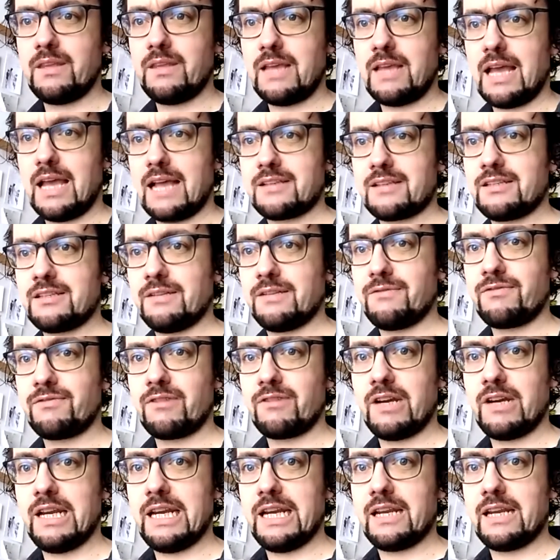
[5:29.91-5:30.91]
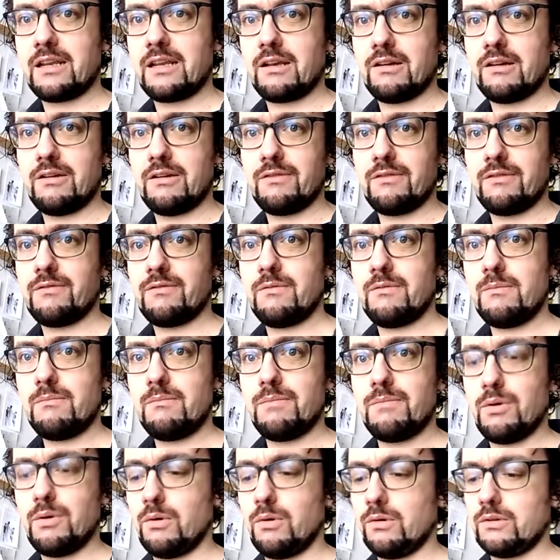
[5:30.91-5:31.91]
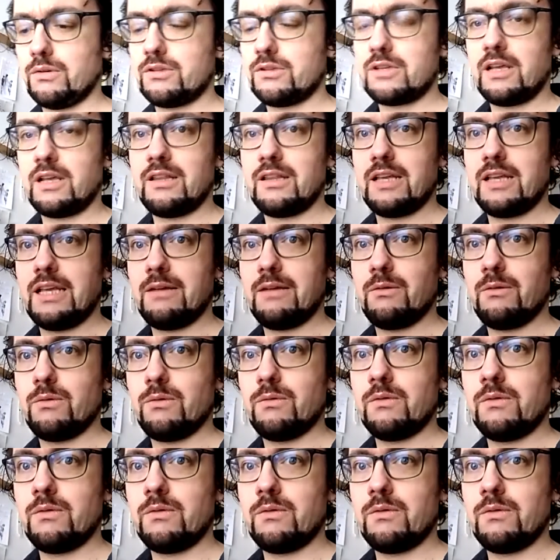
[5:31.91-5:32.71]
acid-free kind of board, so that it will